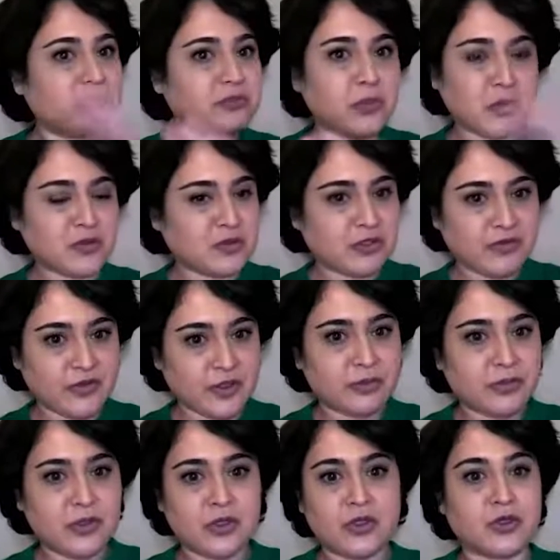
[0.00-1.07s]
Most of
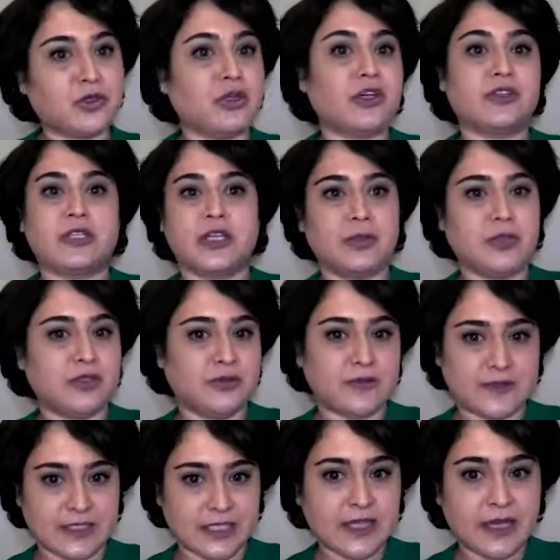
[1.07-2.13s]
them, you're not able to
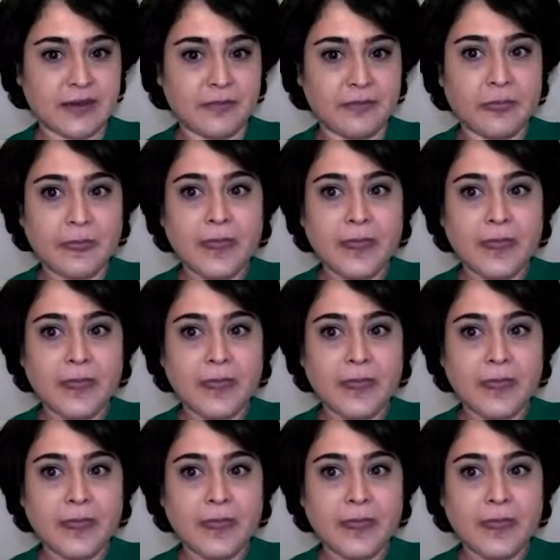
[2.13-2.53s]
see them.